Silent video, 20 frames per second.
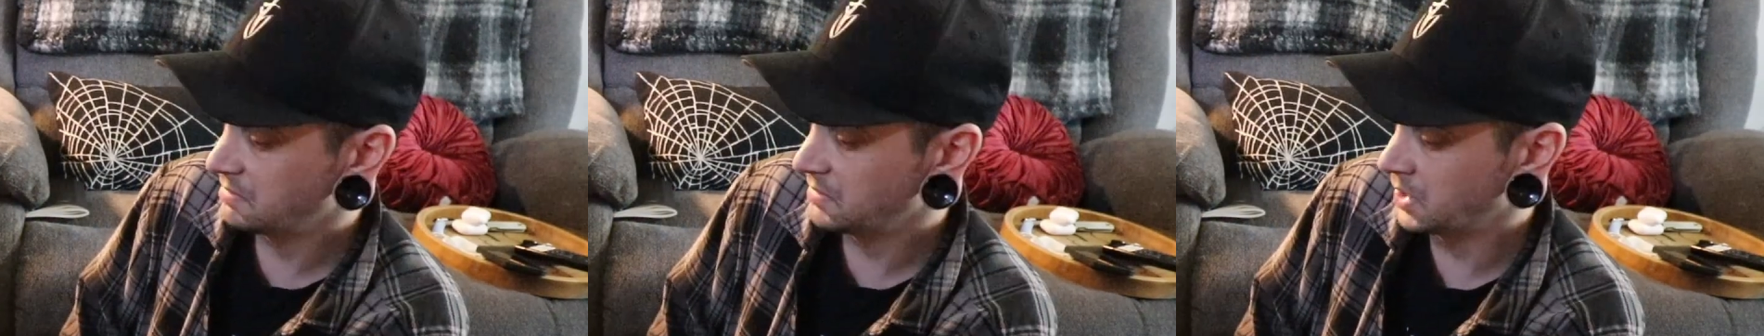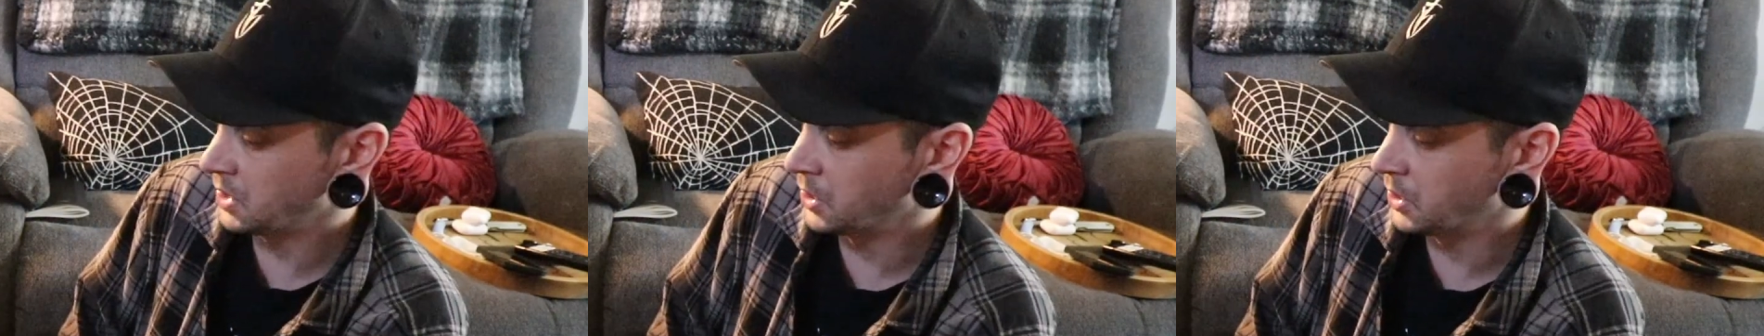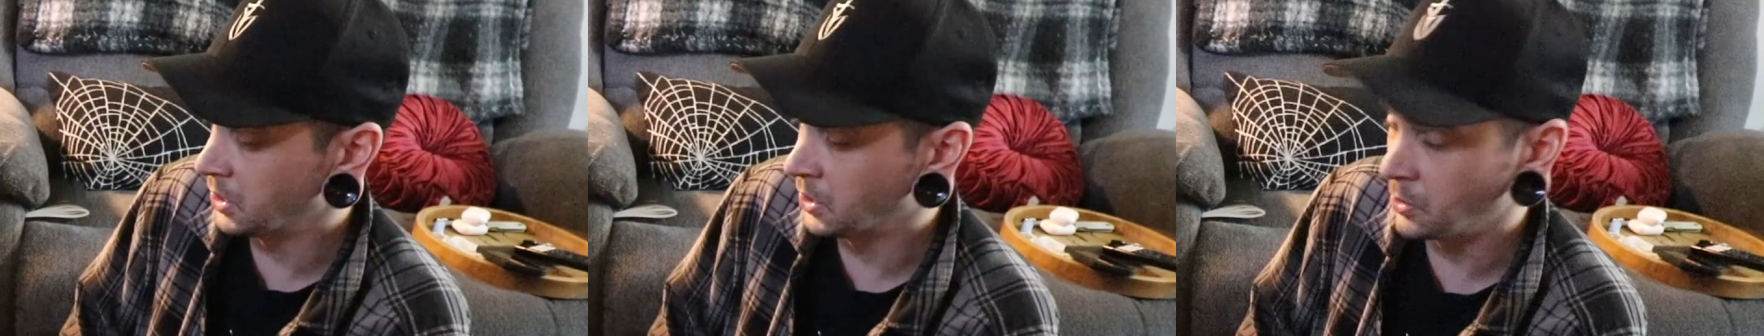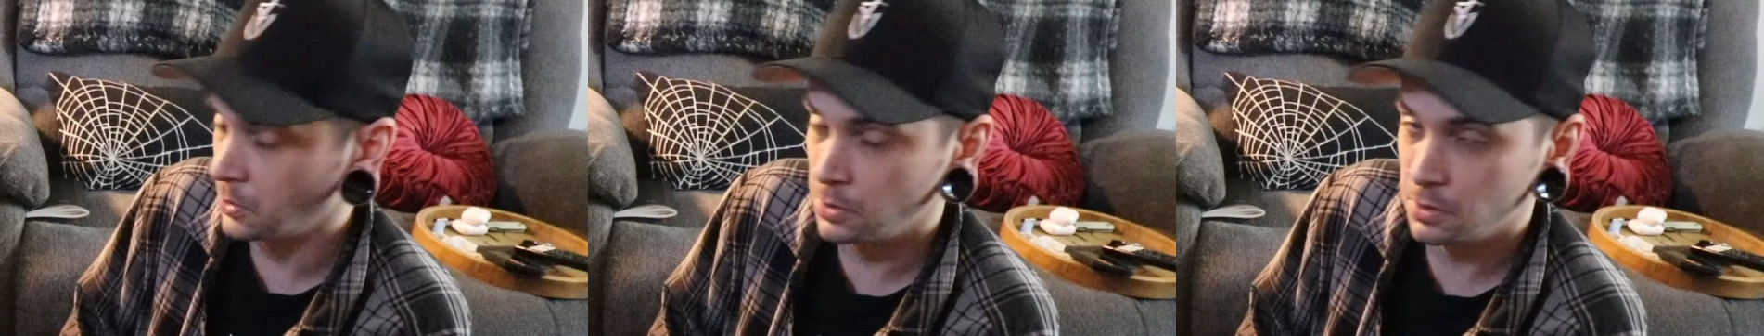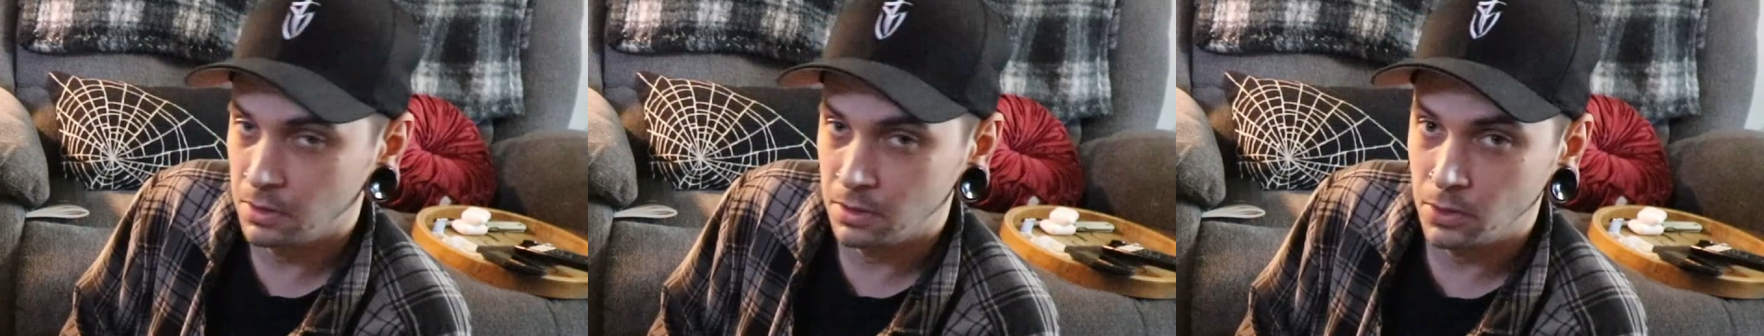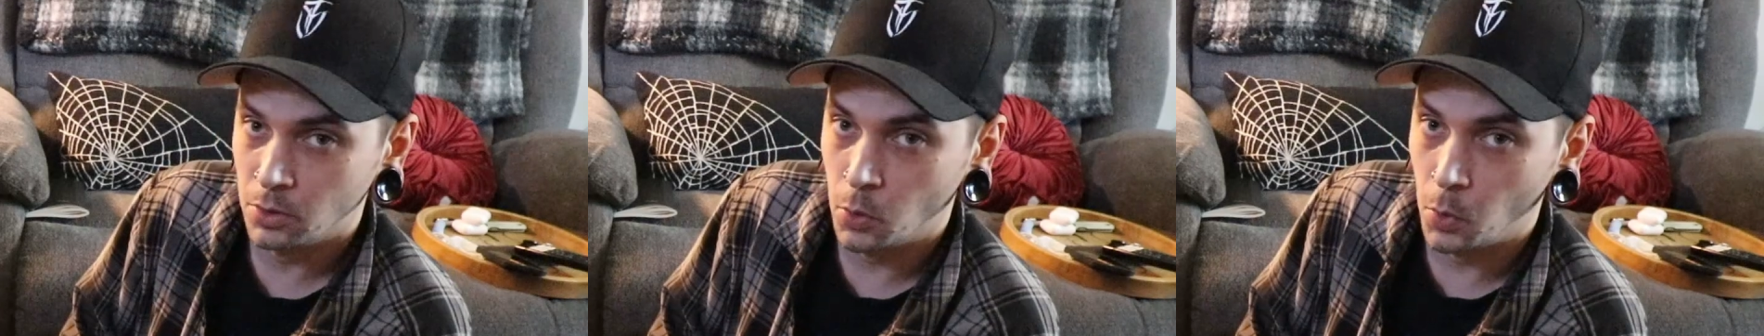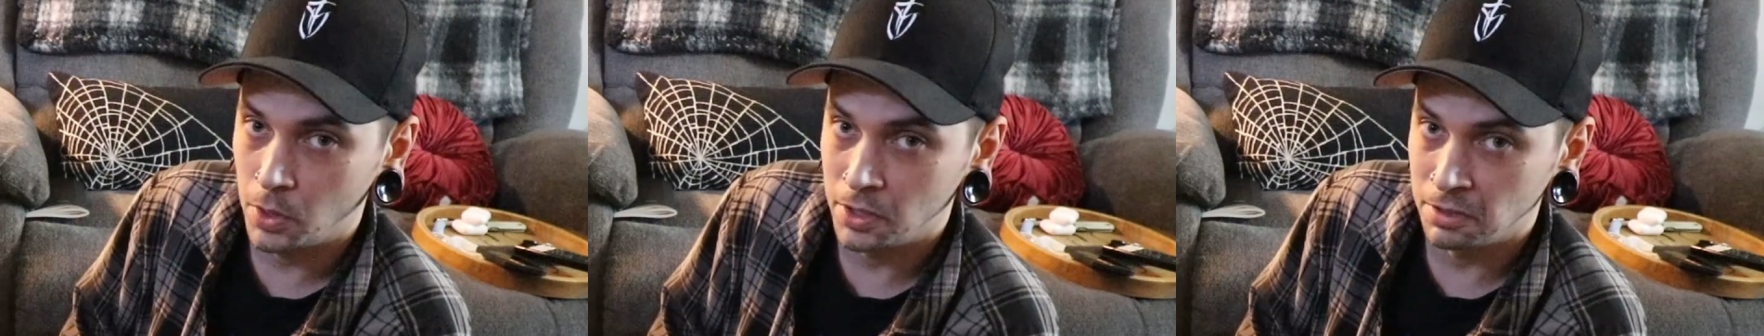you know,
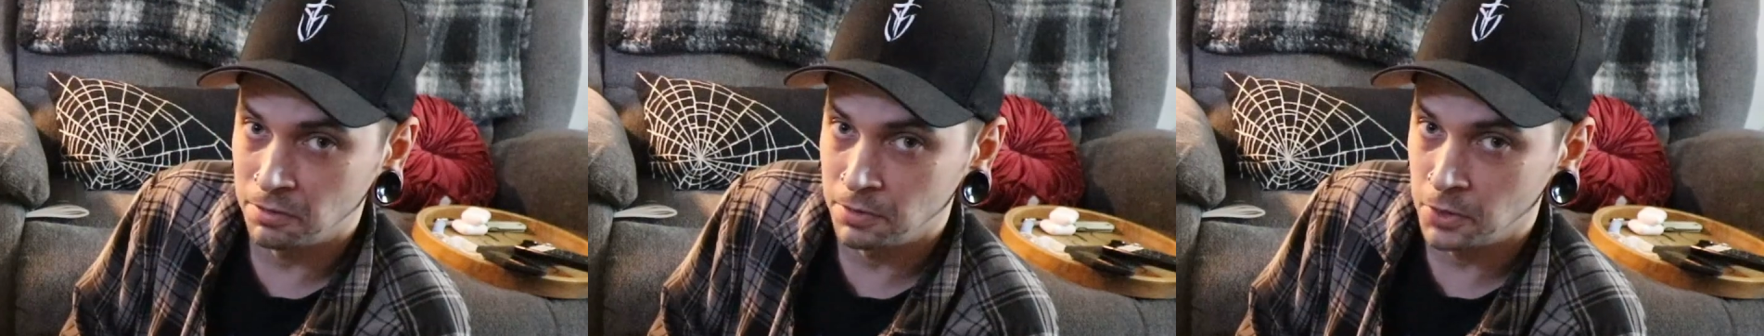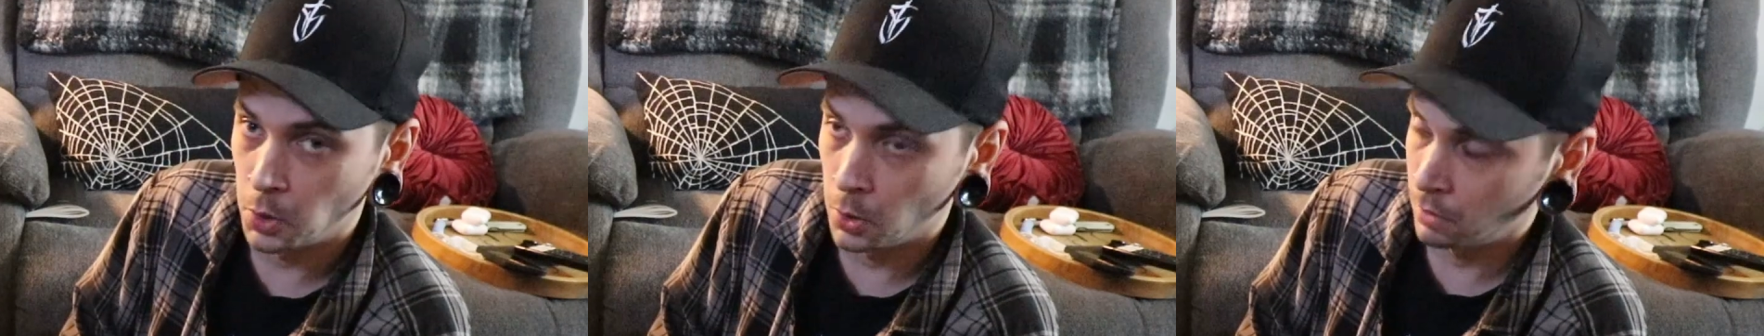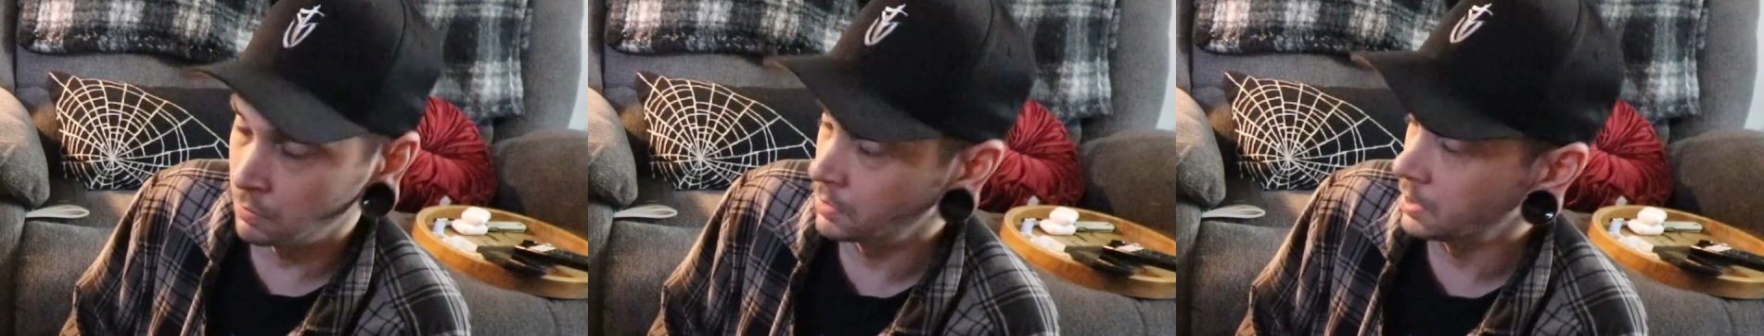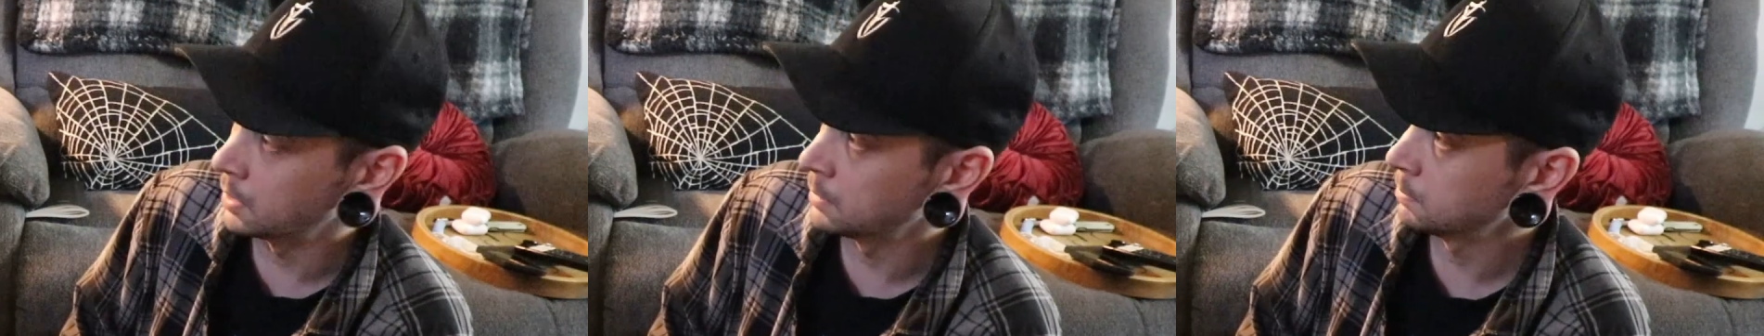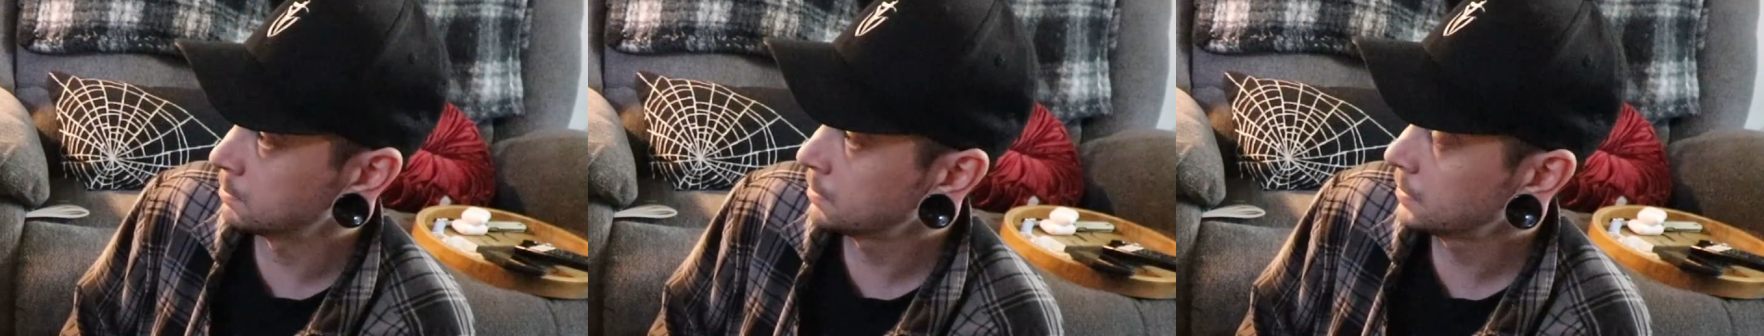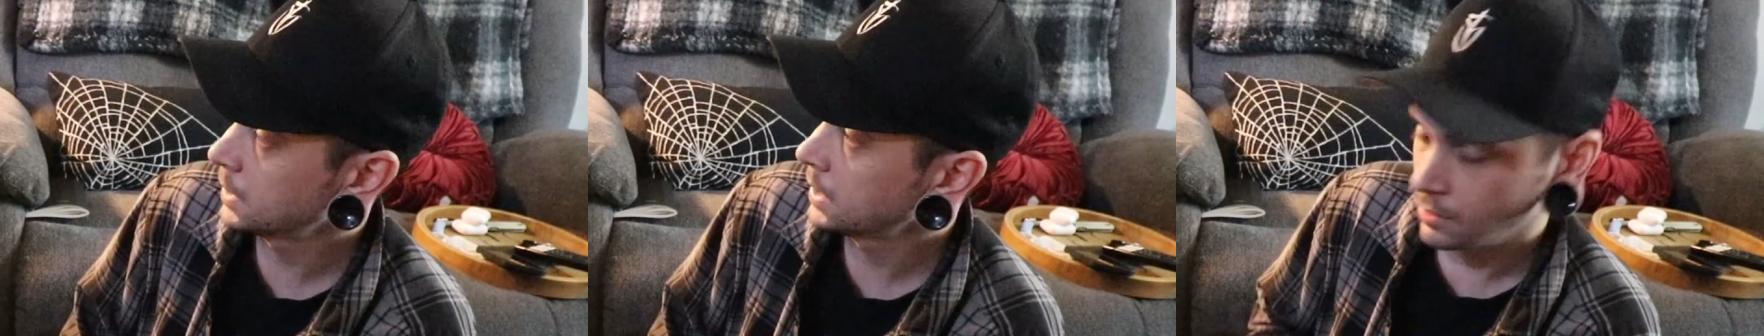quite a few of them.